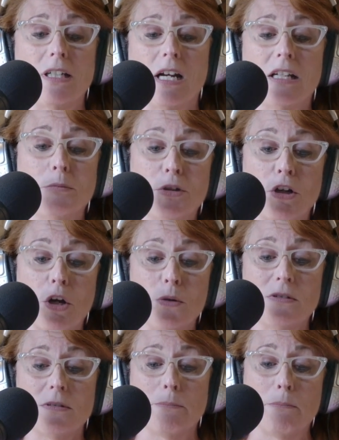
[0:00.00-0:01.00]
I am your
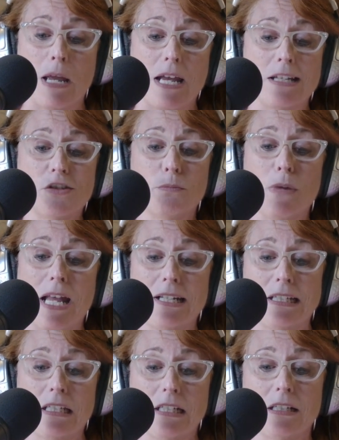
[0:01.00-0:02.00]
host, Madge
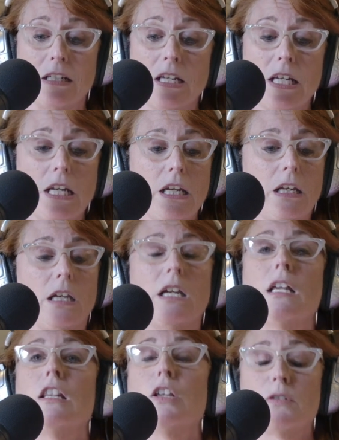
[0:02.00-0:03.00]
Madigan.
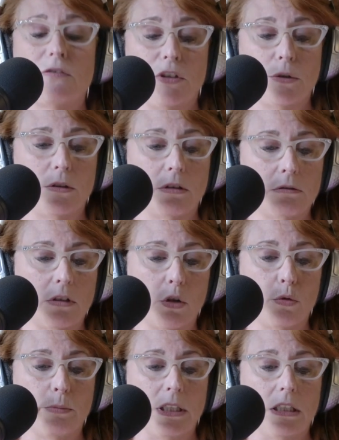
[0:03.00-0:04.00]
And those of you who don't
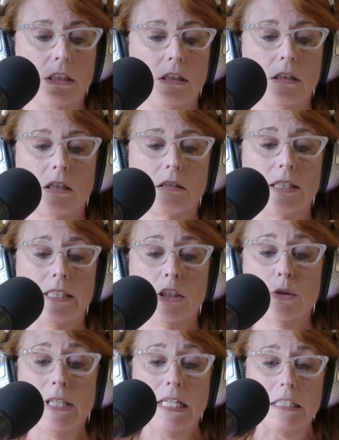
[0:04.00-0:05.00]
know me are like,
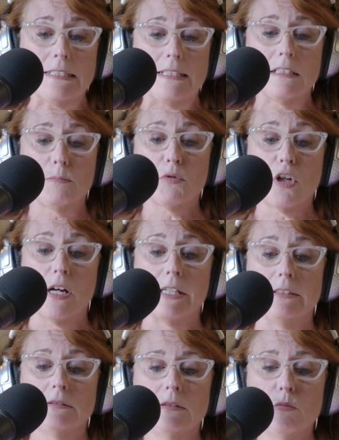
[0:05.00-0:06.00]
who the hell is this
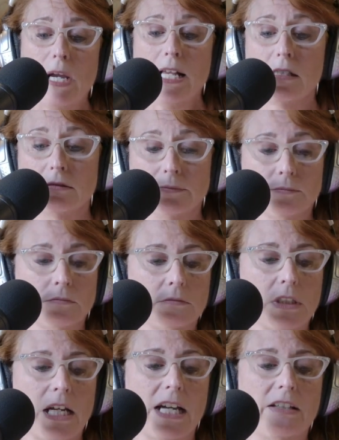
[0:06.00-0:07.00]
broad? Well,
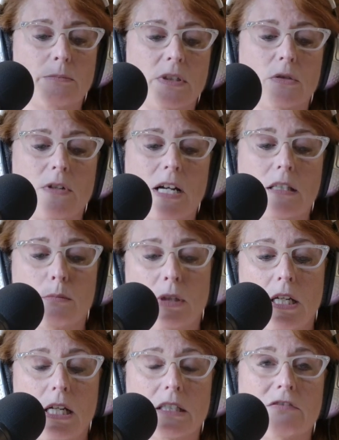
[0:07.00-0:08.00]
I've been around the
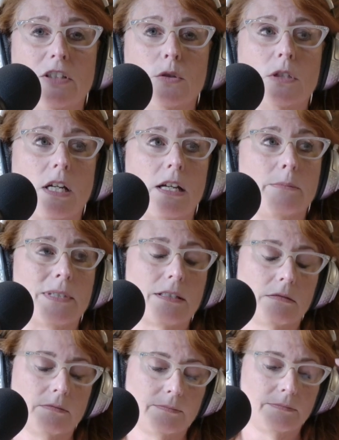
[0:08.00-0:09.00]
block a few times.